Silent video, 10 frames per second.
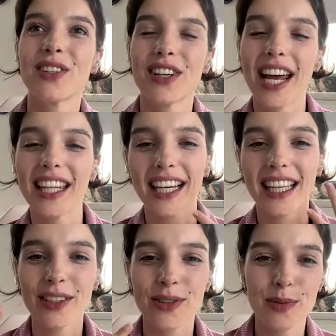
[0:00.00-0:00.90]
create like a
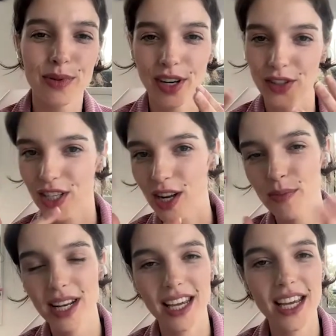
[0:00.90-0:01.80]
little production
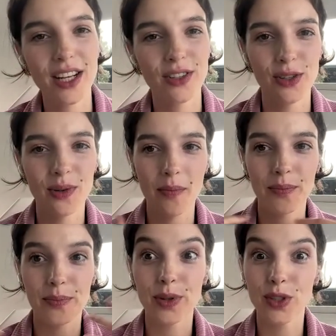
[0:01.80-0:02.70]
company
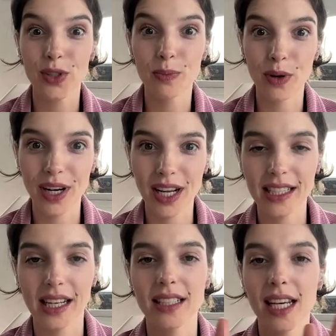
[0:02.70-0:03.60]
to produce Bernice
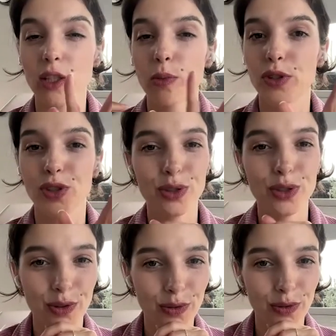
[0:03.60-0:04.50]
under and to
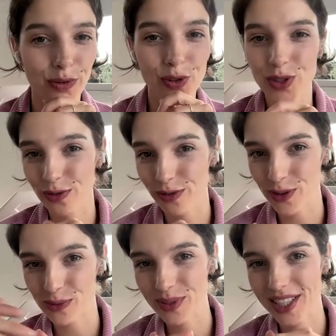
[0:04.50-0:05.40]
produce future
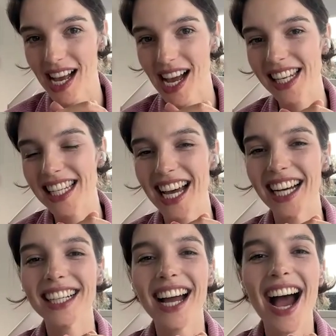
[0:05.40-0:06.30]
films
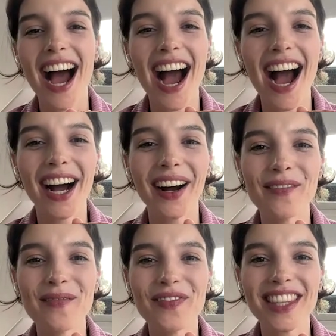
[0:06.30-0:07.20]
under.
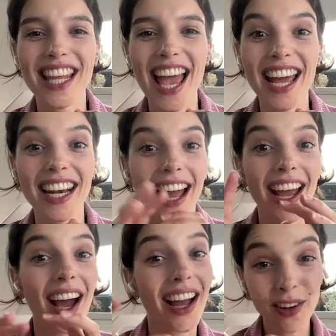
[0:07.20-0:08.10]
And
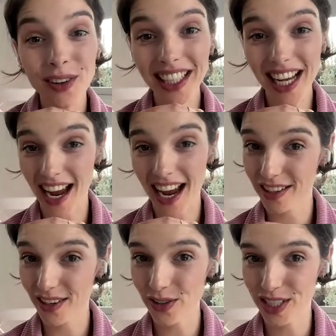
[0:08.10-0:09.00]
I already had a
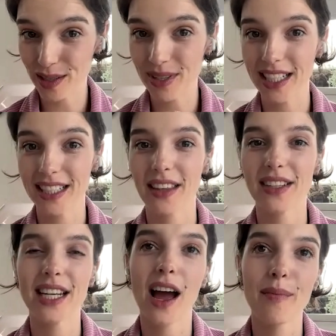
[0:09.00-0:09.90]
coaching business at the
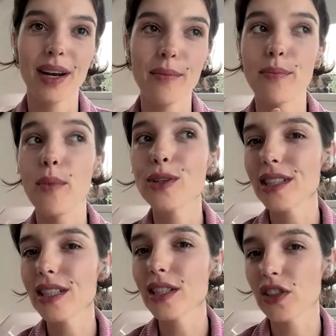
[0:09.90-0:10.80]
time, but I
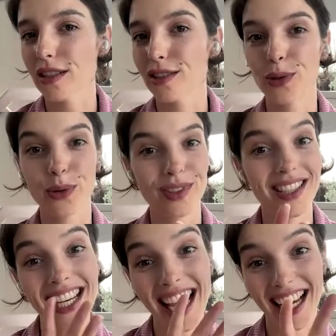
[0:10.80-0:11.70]
mostly just taught
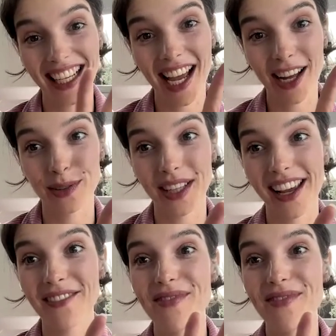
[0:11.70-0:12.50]
singing actually.